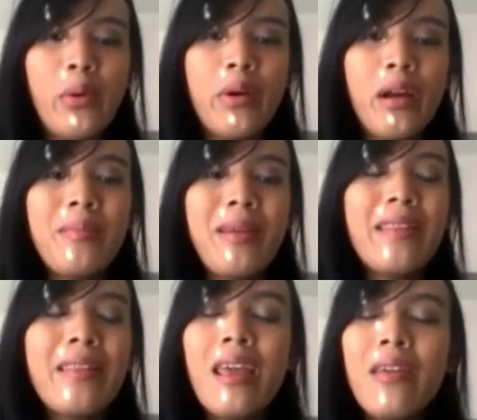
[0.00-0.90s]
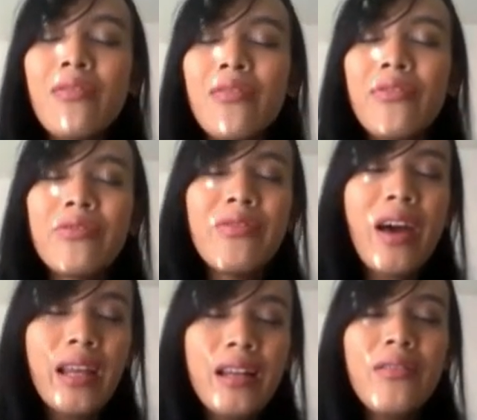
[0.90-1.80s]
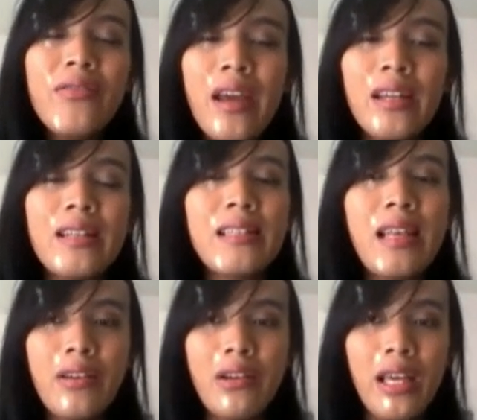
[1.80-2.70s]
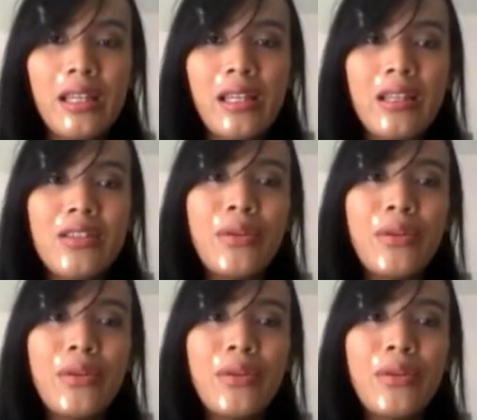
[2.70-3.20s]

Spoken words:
program, and they finally segregate it